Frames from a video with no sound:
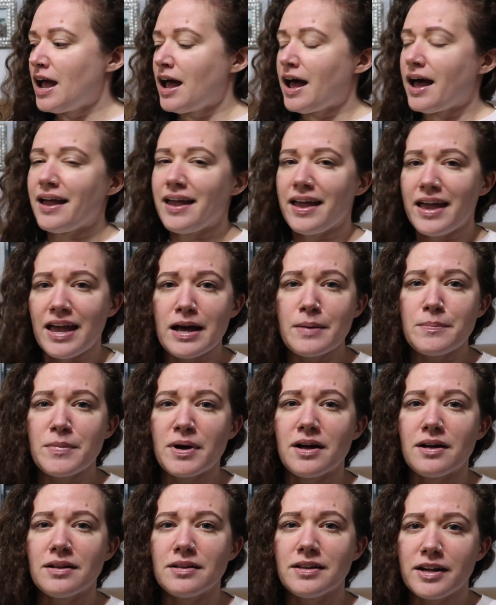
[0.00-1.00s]
I am
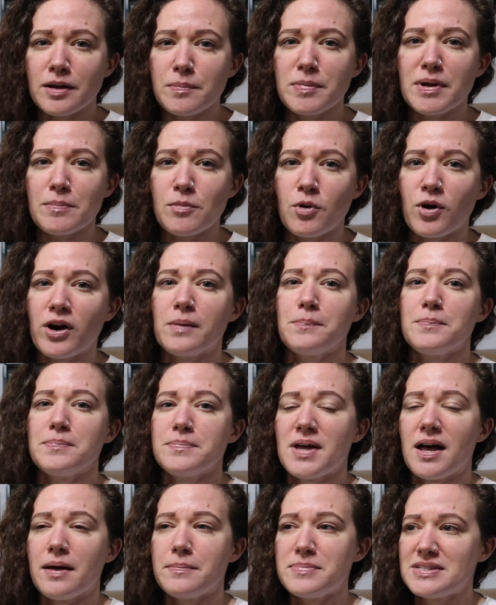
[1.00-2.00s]
a little bit more
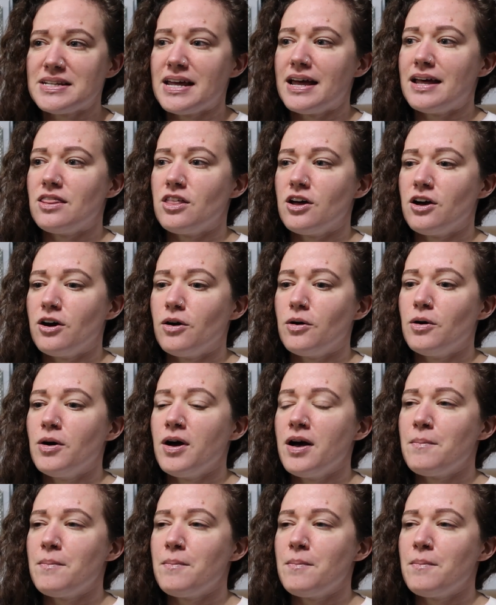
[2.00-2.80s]
upset though